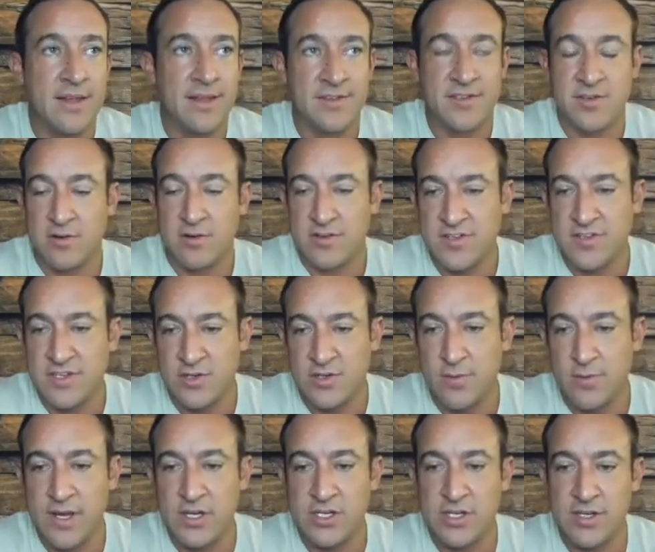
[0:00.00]
in certain
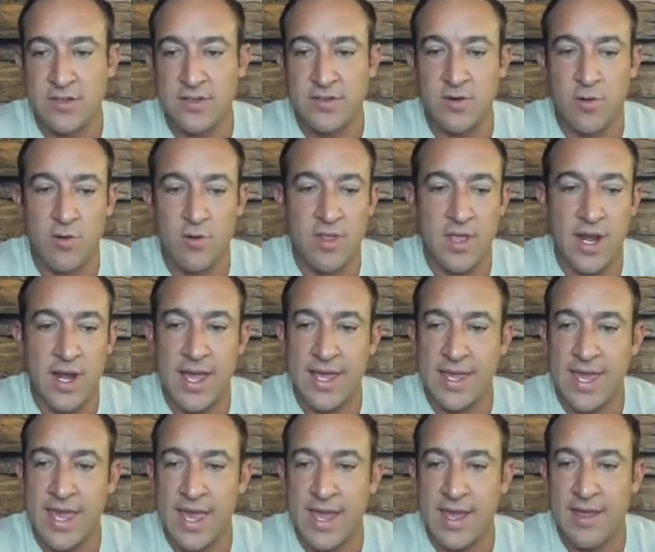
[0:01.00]
situations, or that I
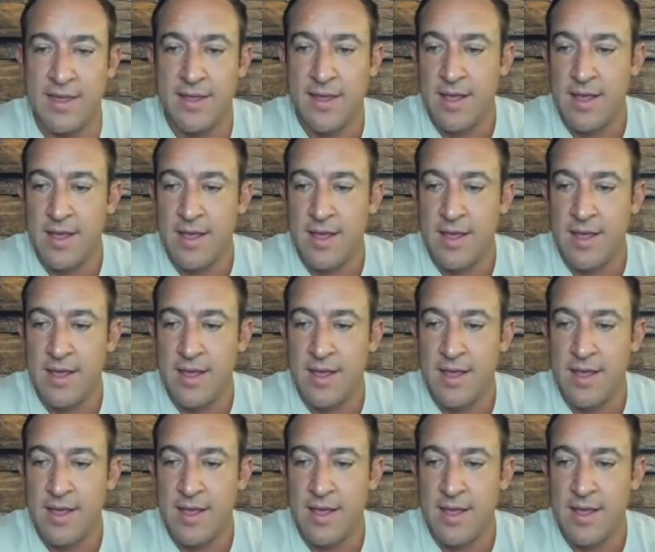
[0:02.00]
can't,